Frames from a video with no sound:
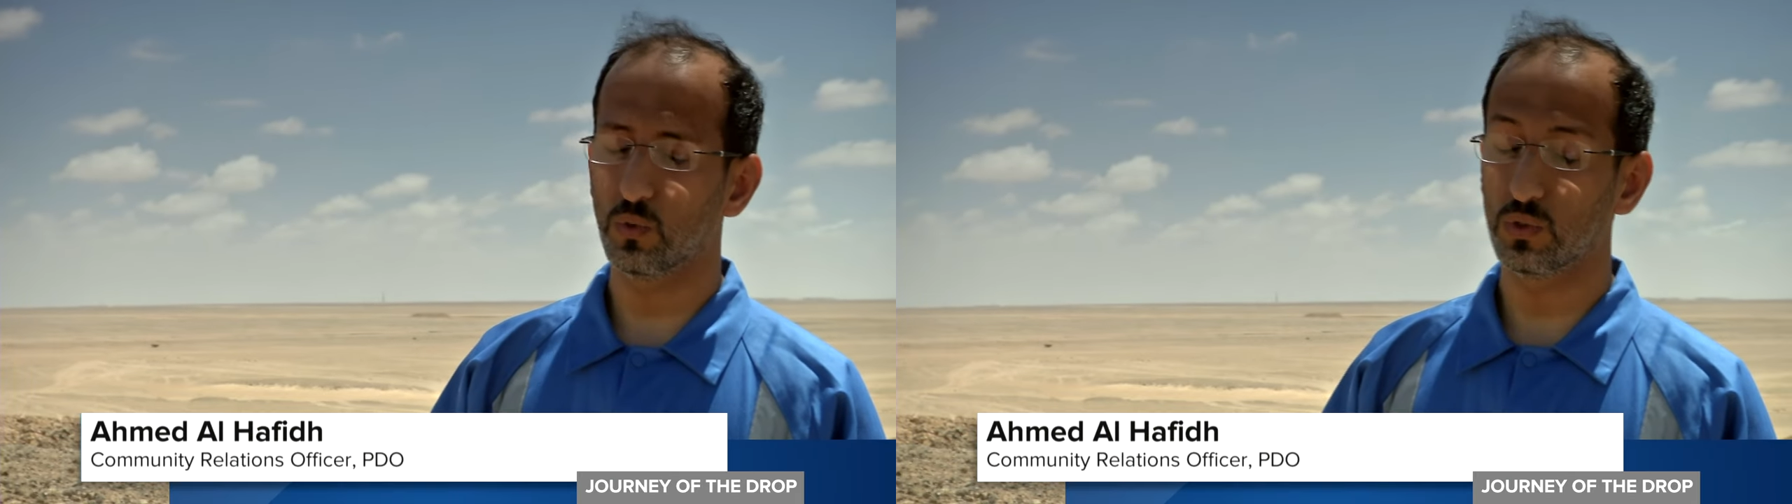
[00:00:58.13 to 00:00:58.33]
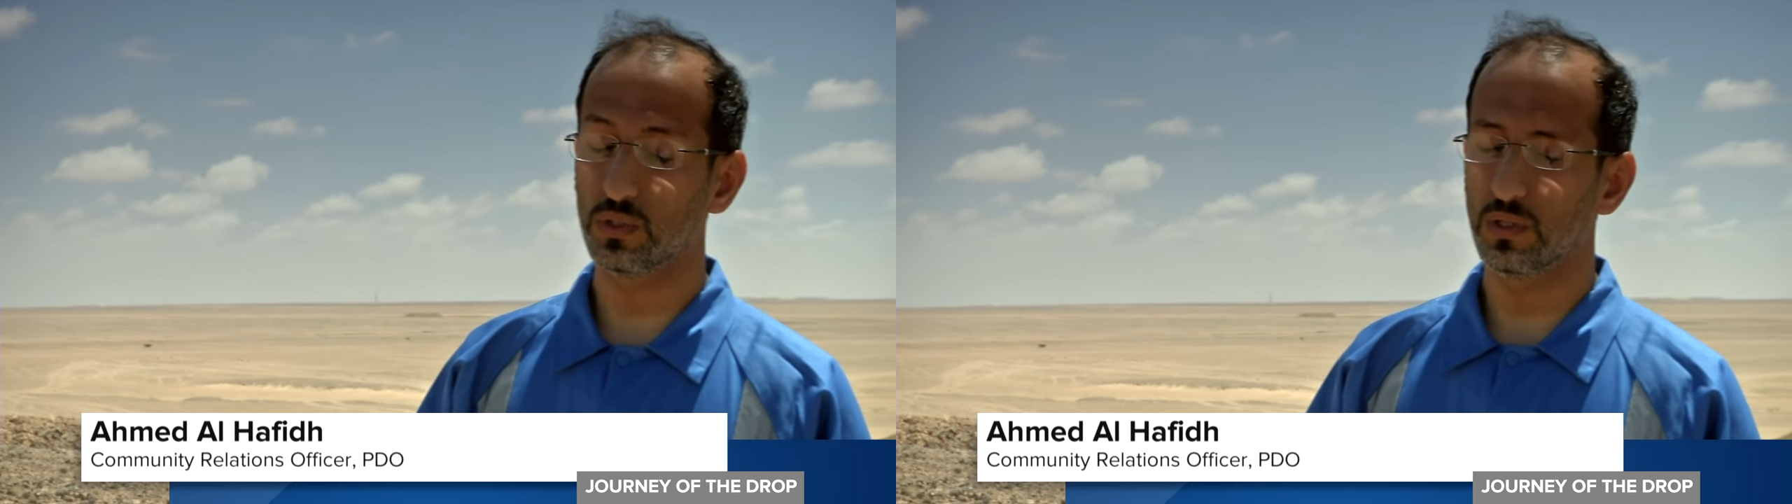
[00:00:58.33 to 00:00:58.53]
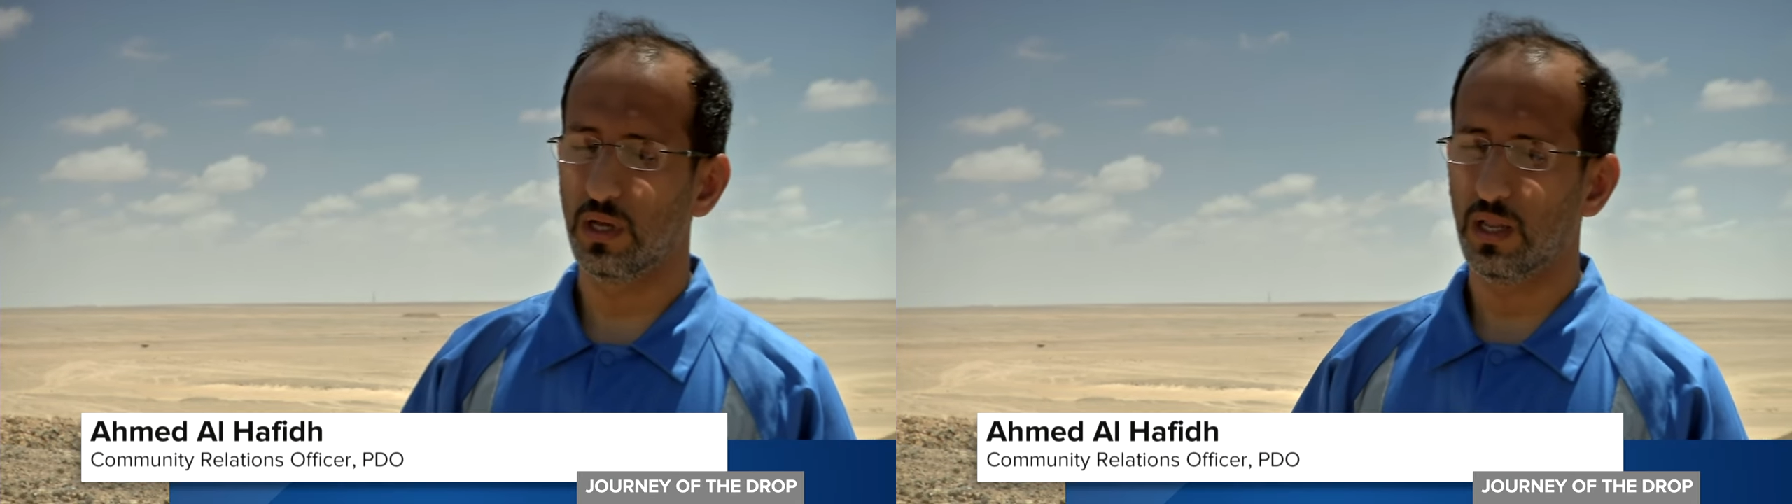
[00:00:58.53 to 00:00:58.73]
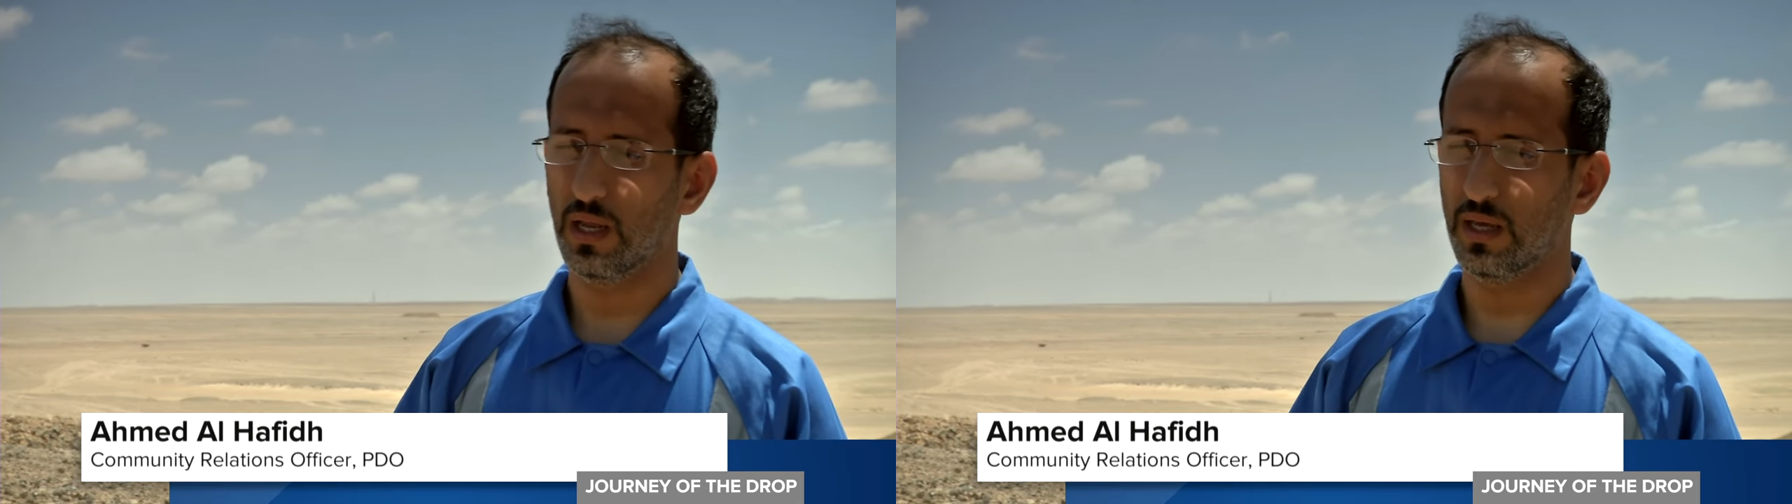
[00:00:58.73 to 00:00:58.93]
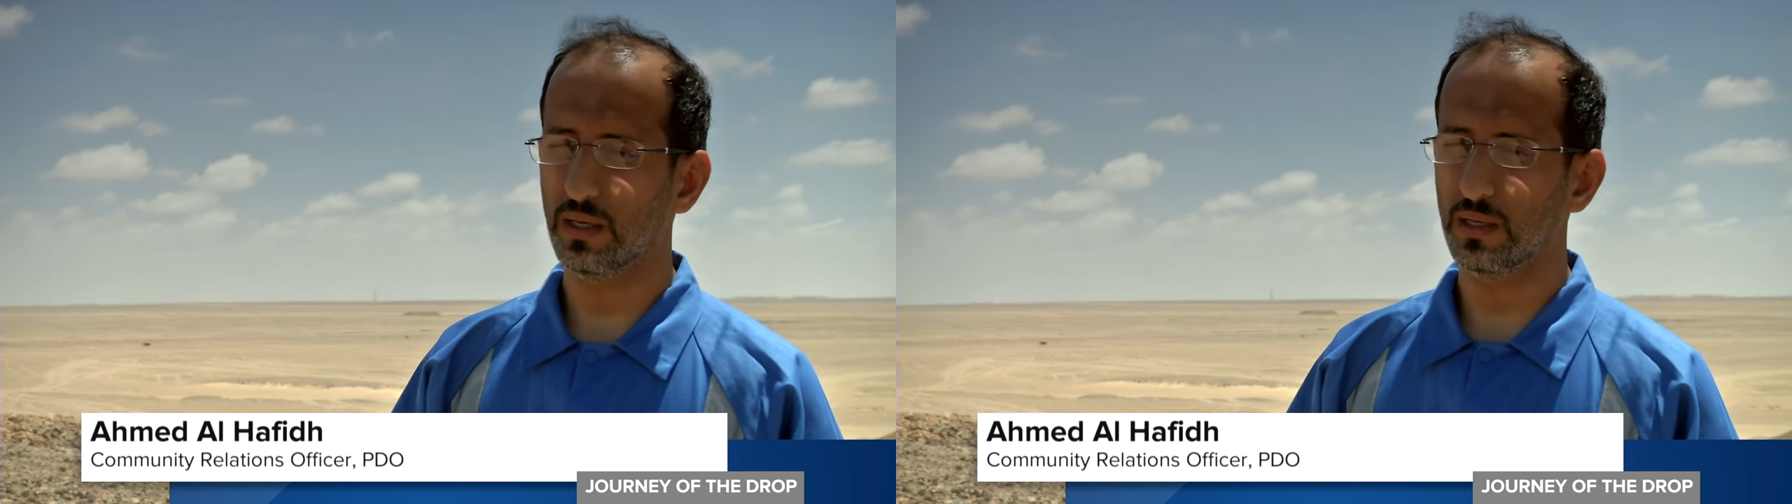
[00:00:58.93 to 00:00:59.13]
roads,
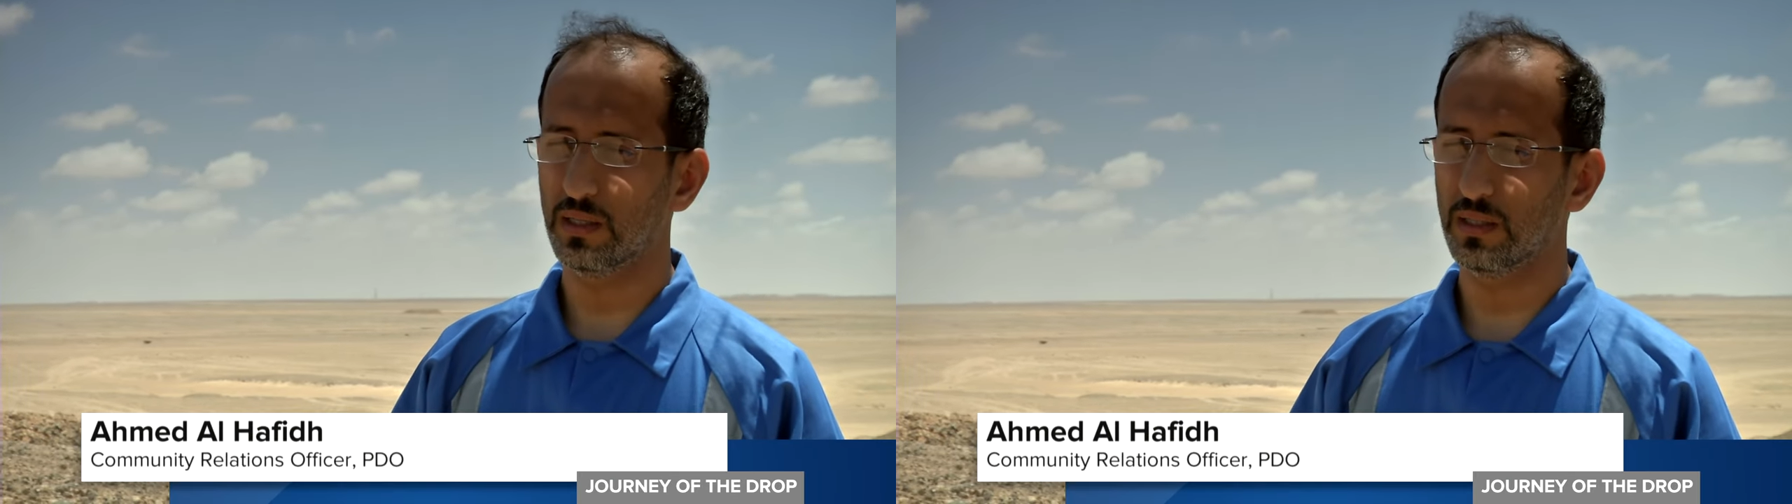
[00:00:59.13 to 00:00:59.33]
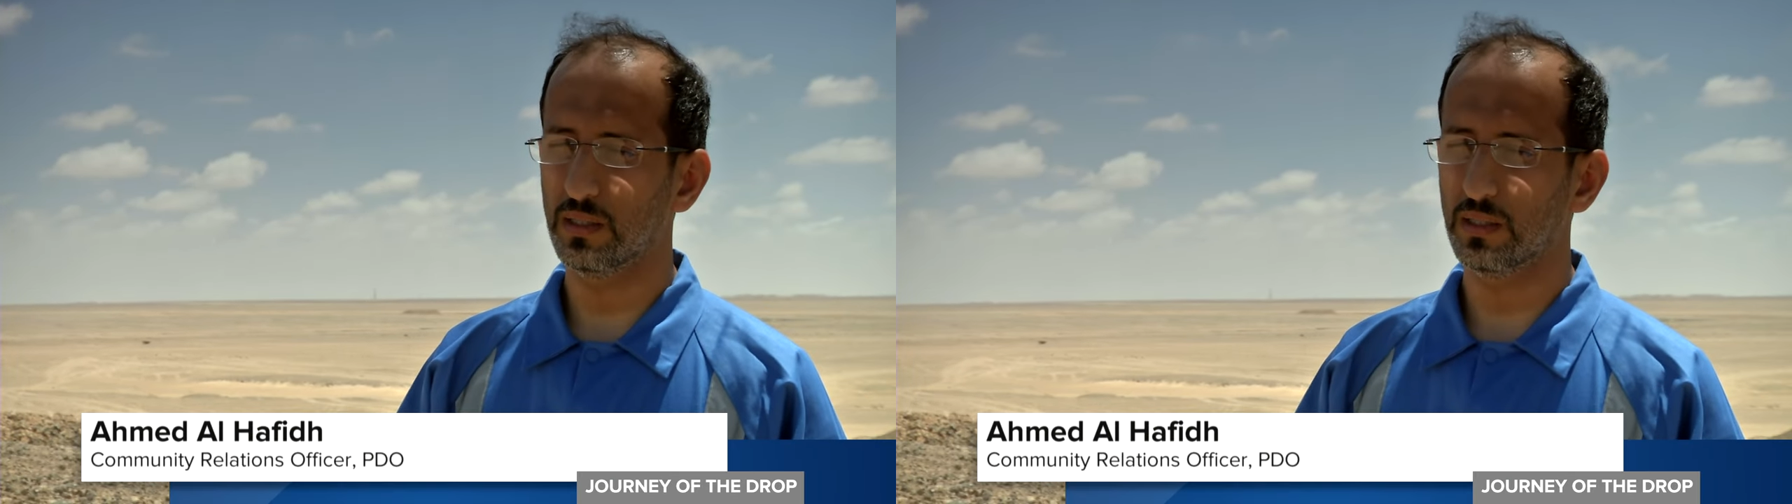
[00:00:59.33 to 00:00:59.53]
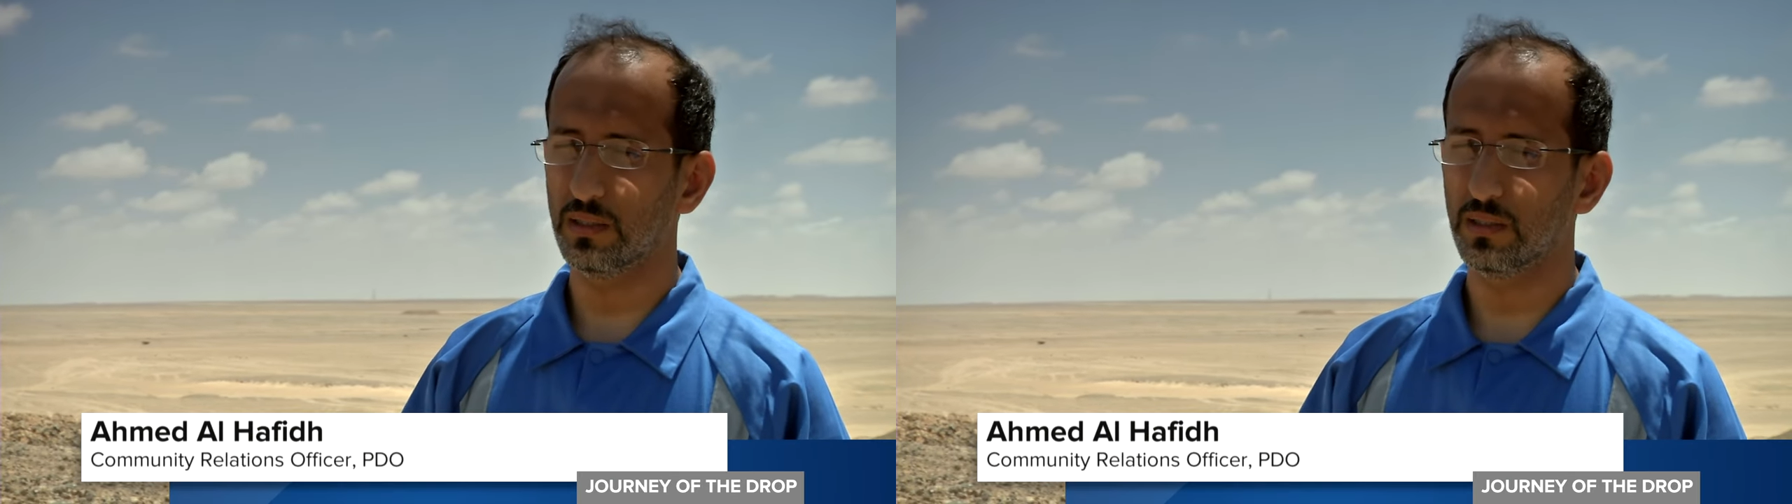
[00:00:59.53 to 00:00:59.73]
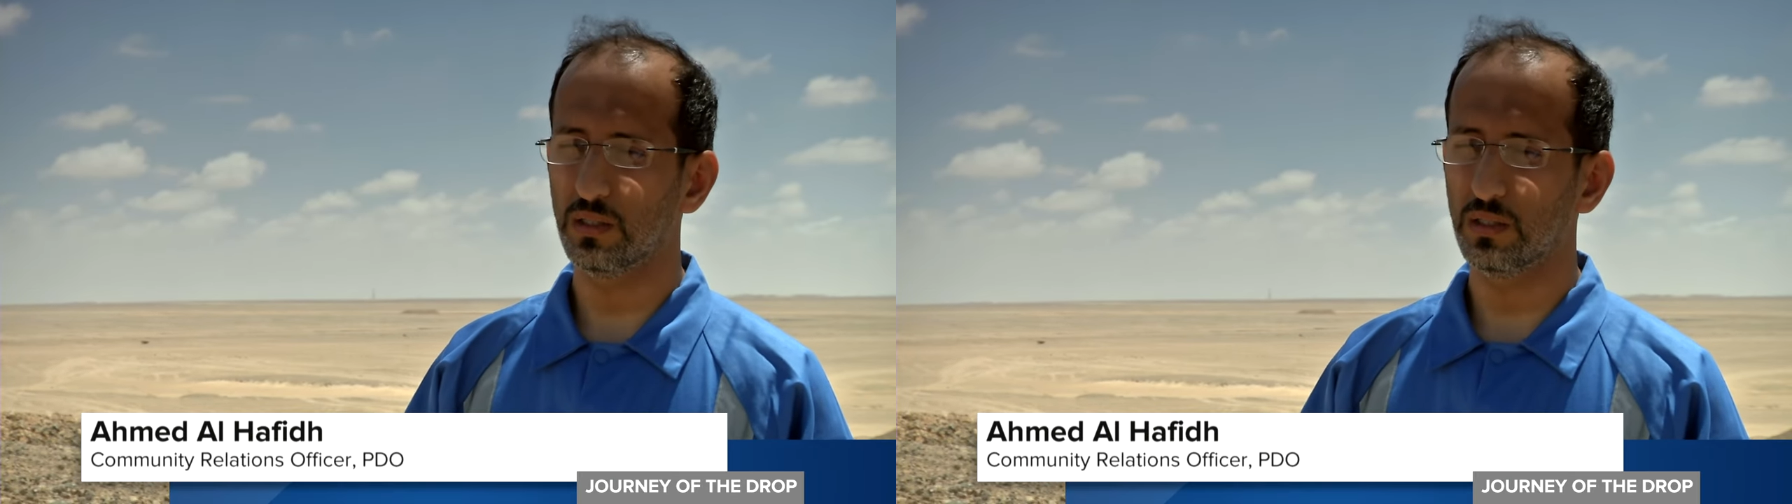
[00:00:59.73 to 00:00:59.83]
like uh,